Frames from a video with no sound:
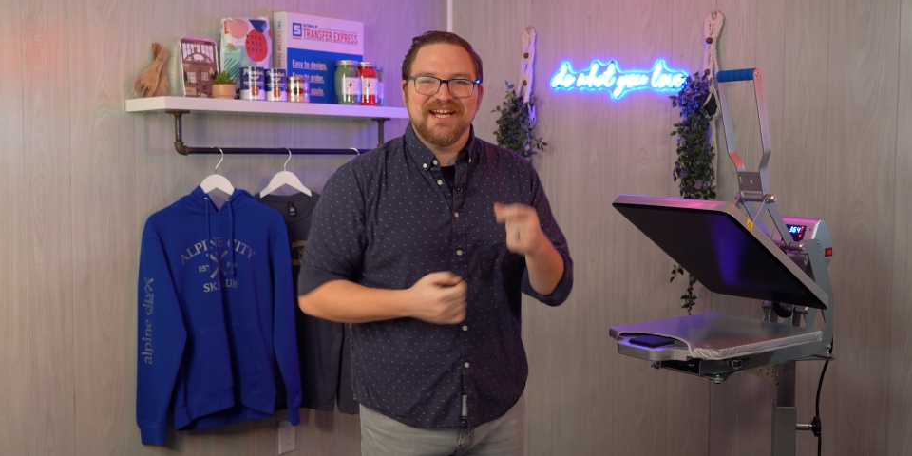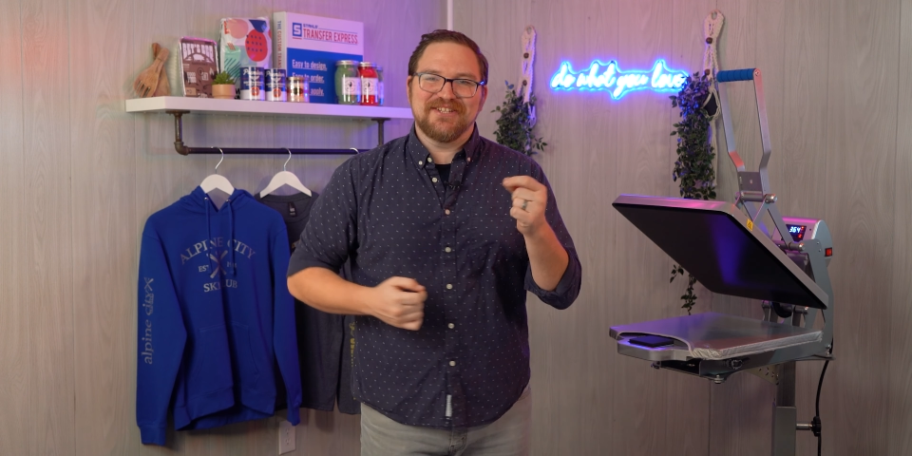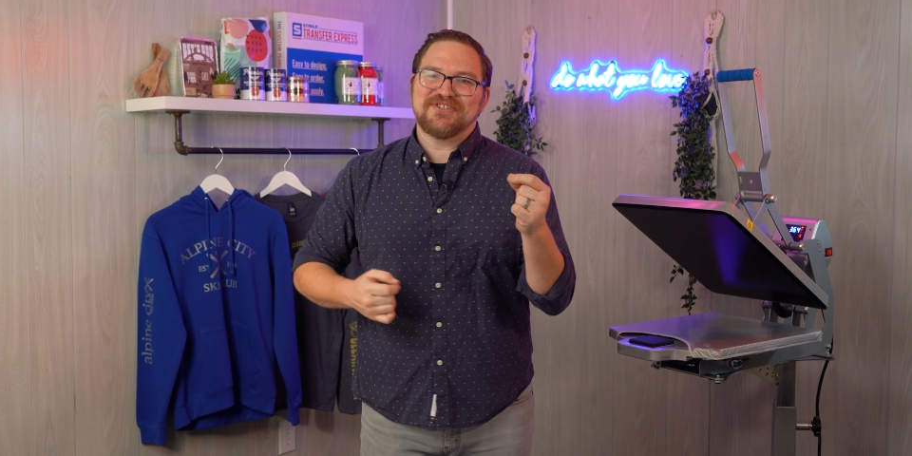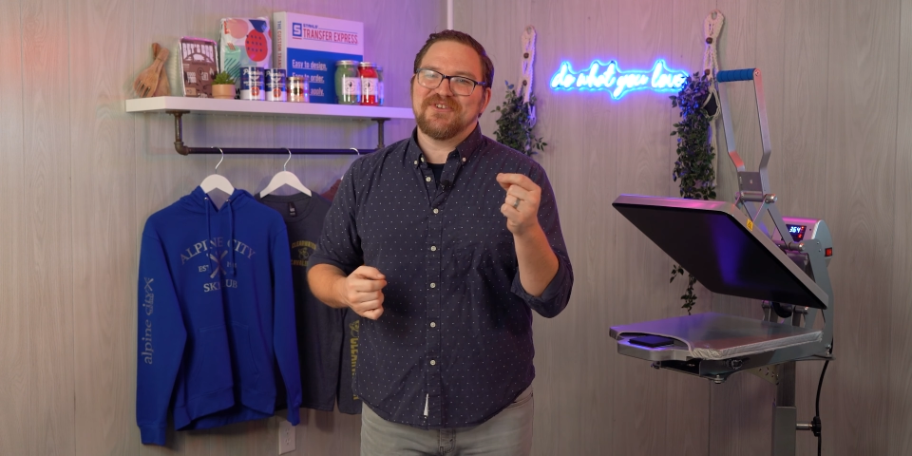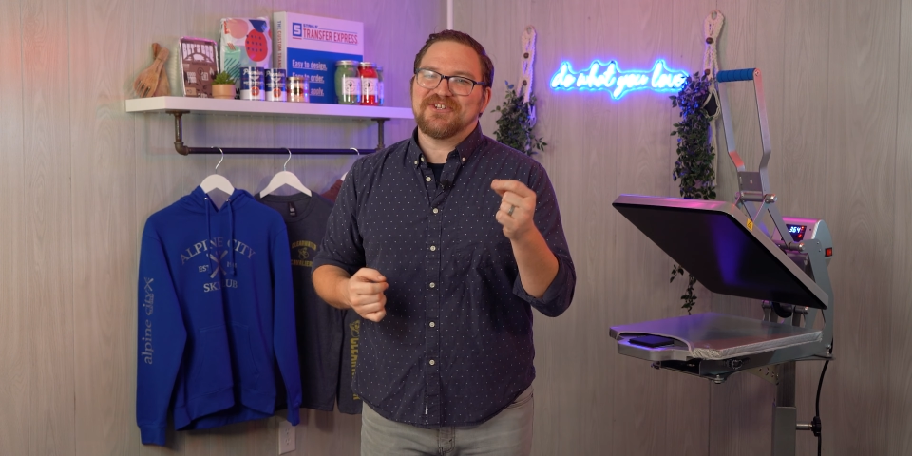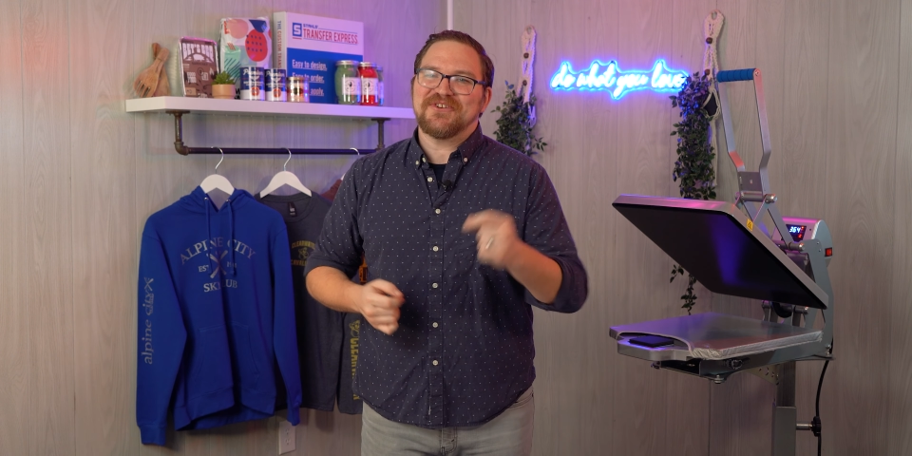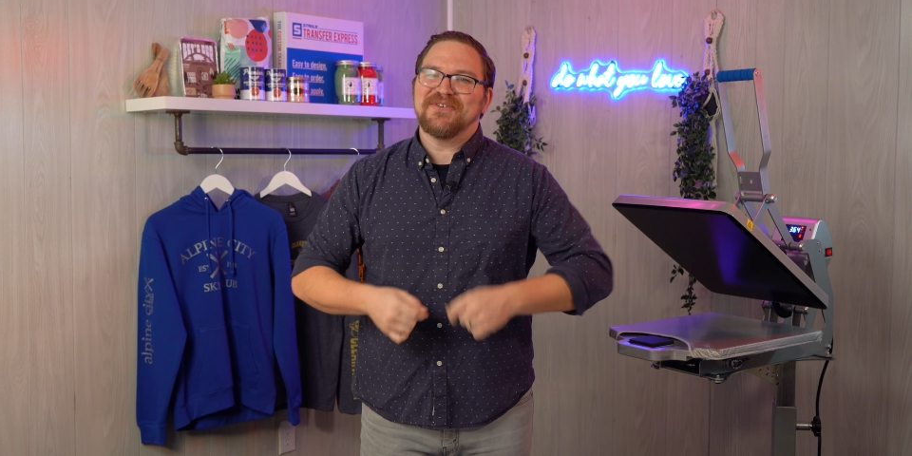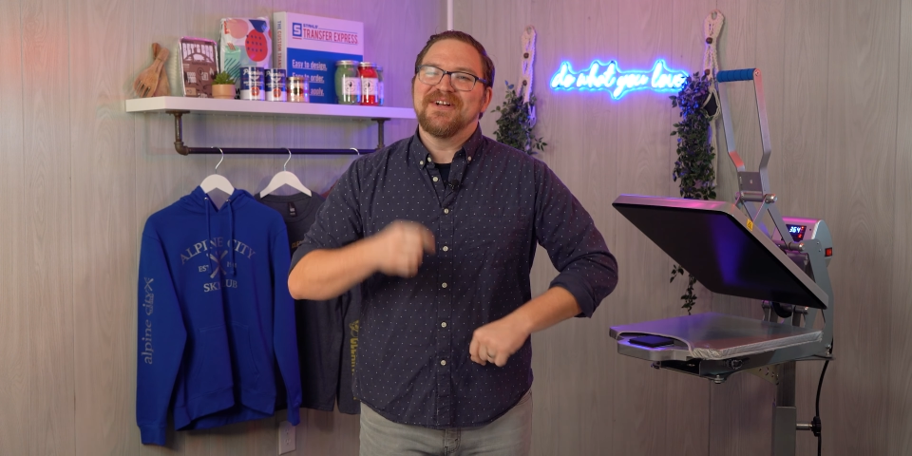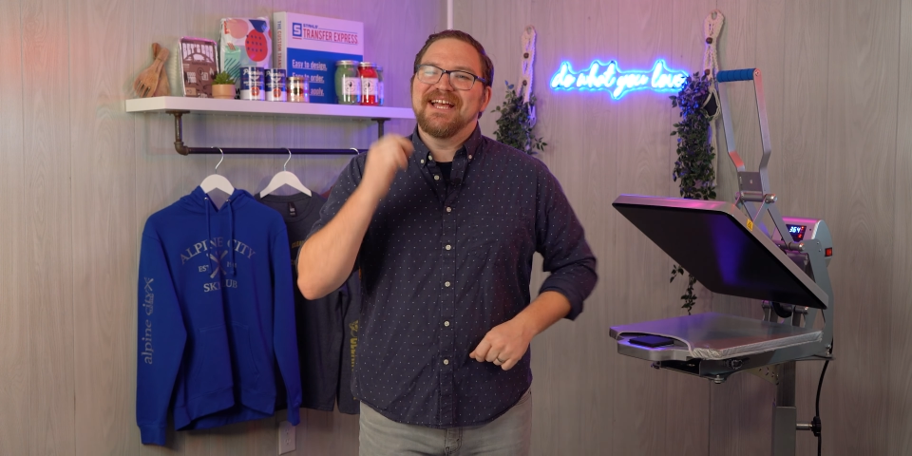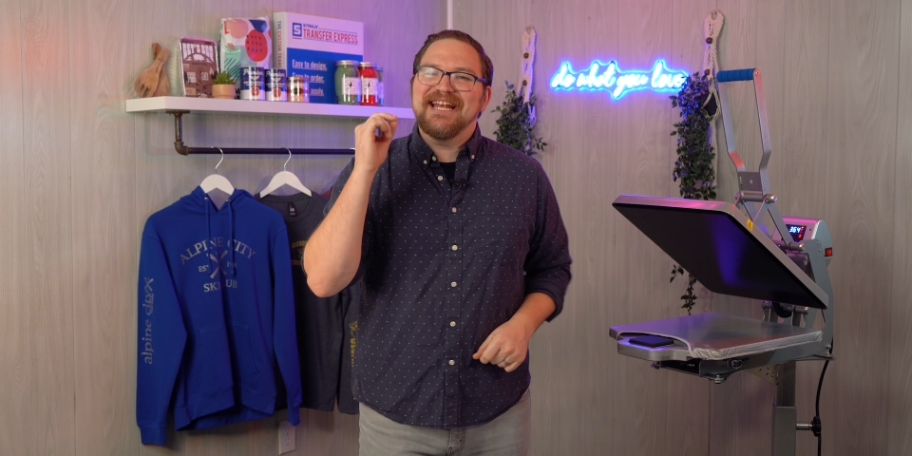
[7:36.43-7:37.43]

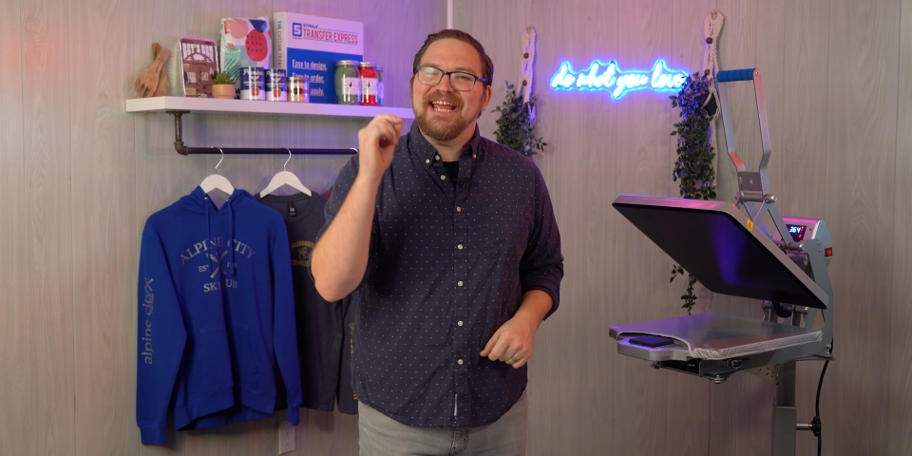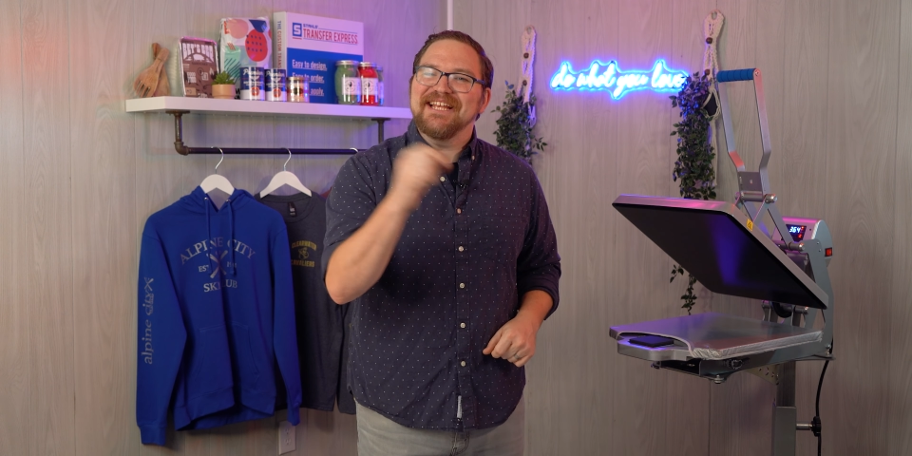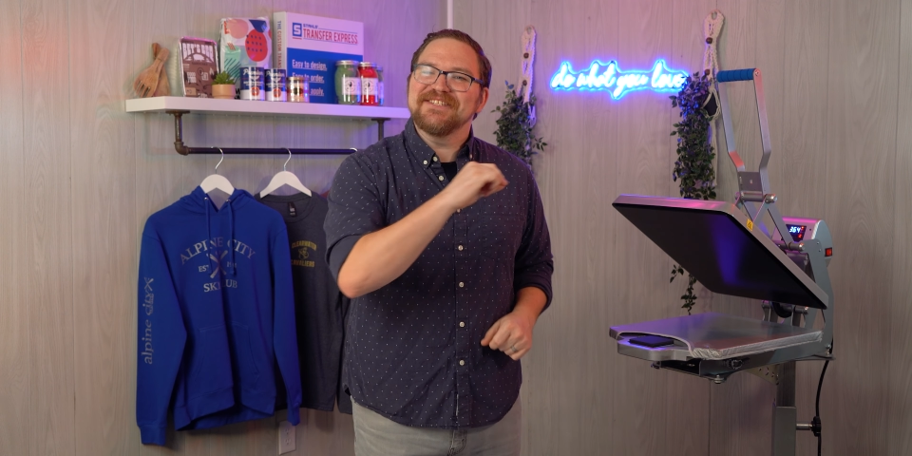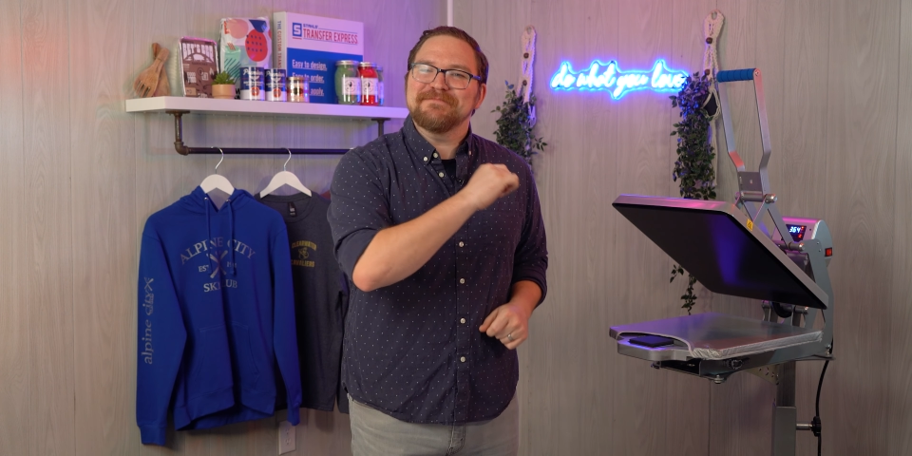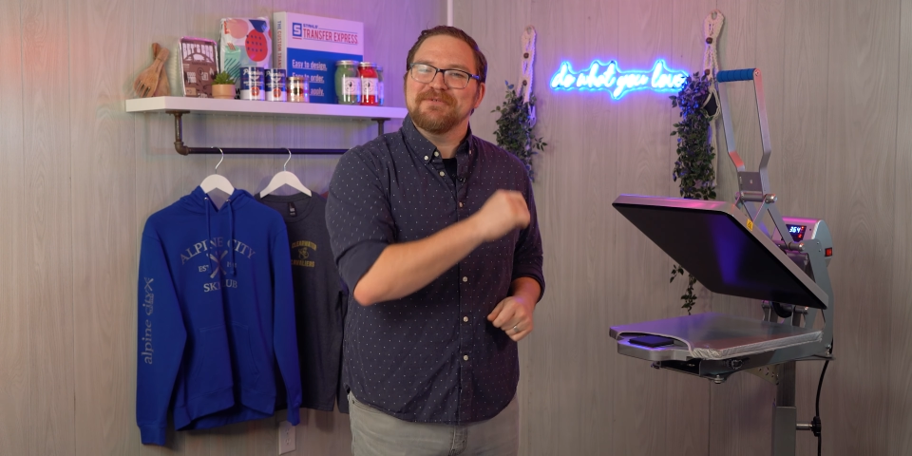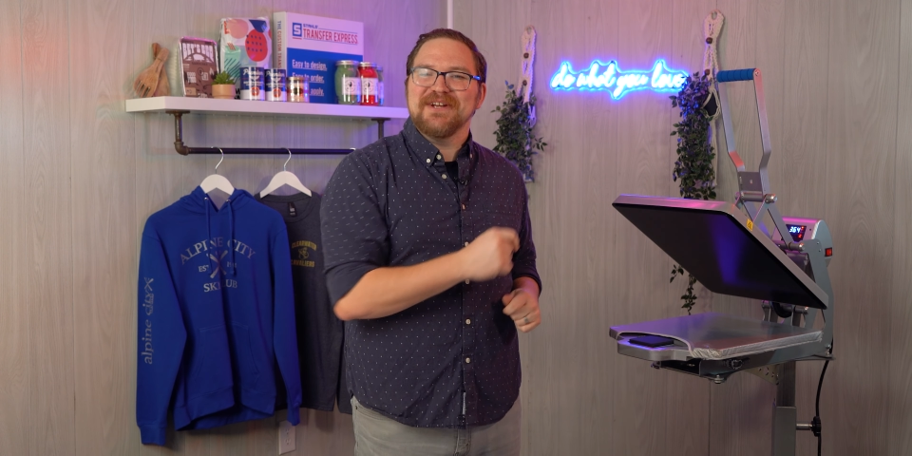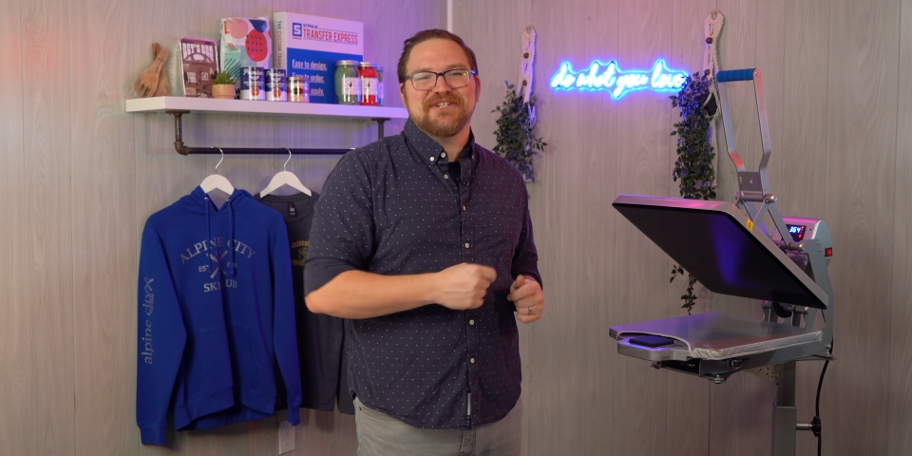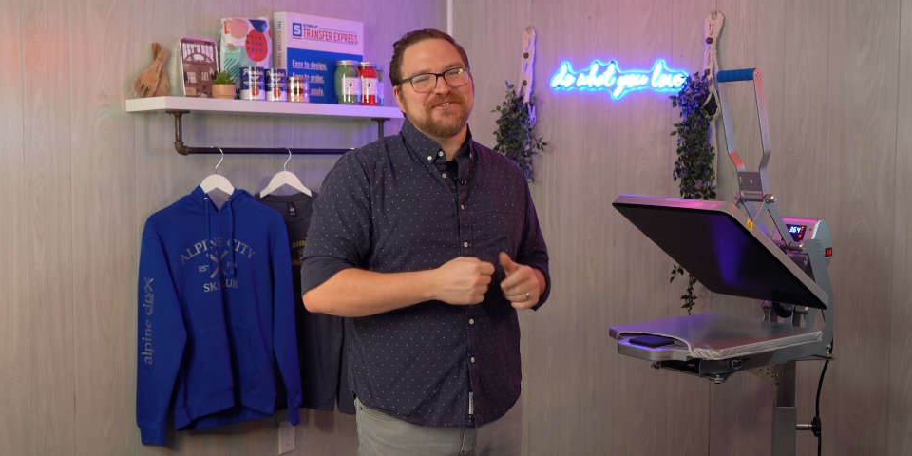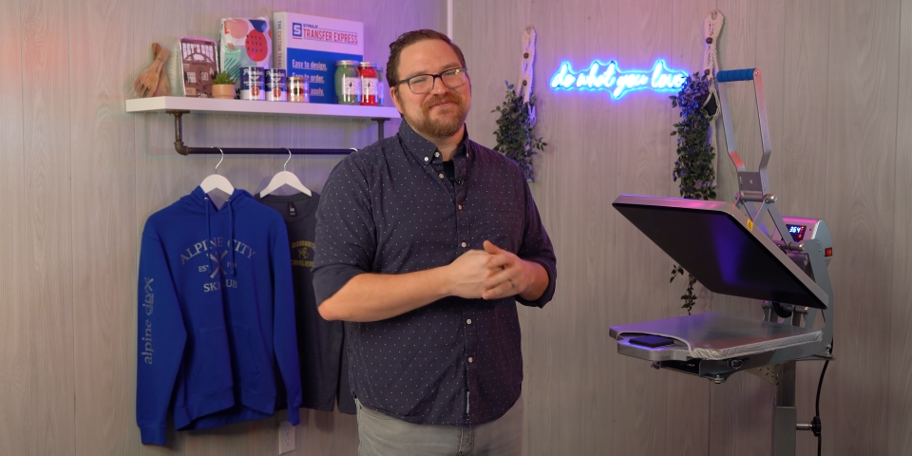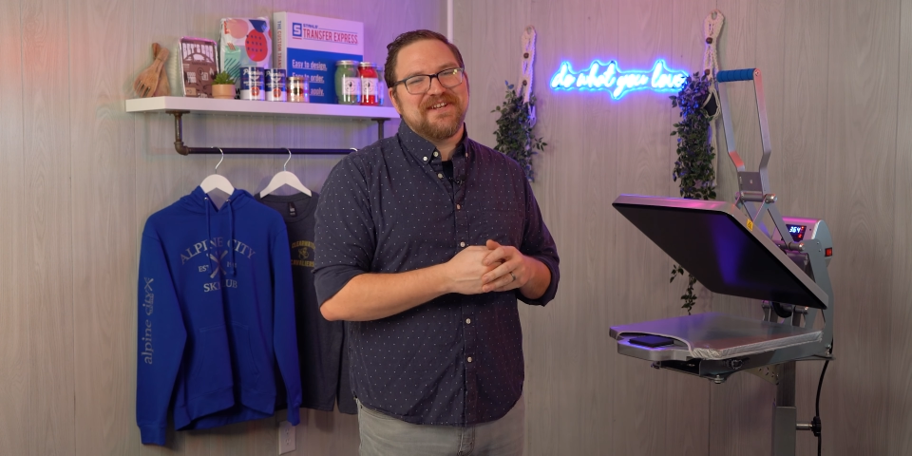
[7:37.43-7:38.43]
instructional, and inspirational